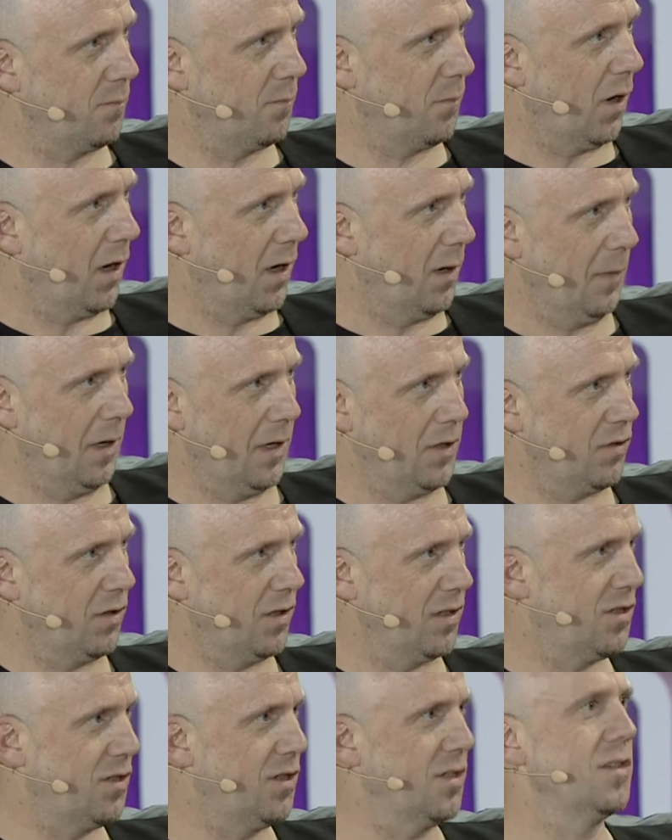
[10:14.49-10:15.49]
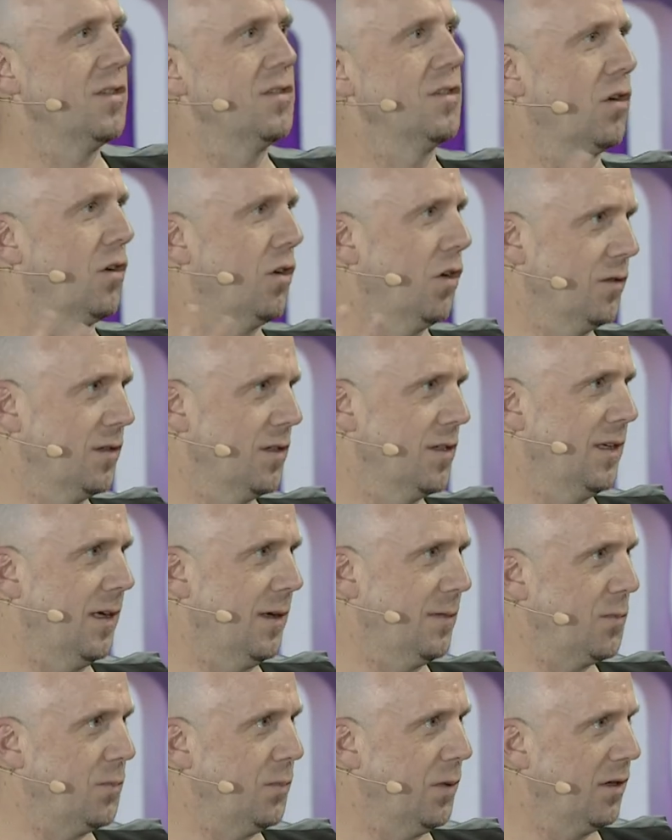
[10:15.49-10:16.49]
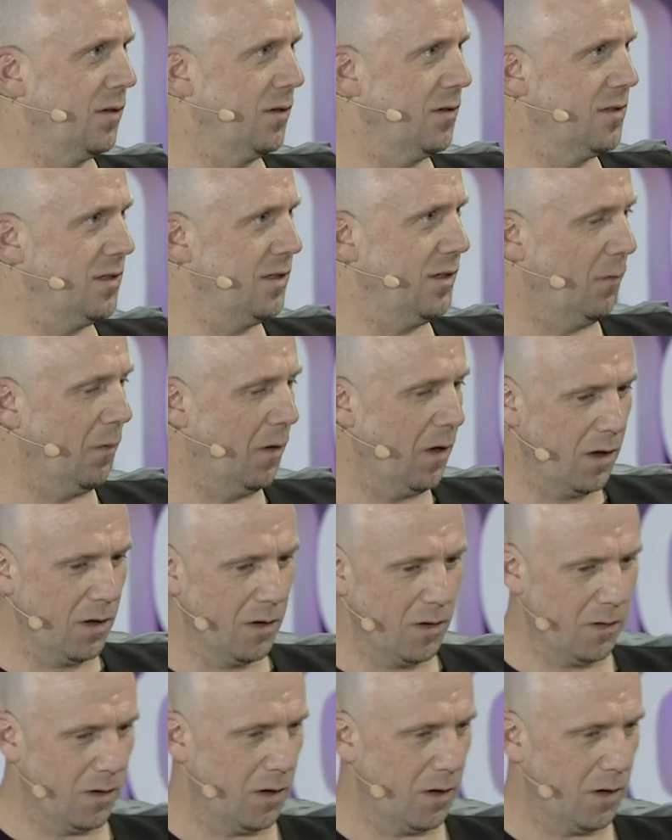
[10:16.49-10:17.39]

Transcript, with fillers: biometrics, just as a concept, because, you know, a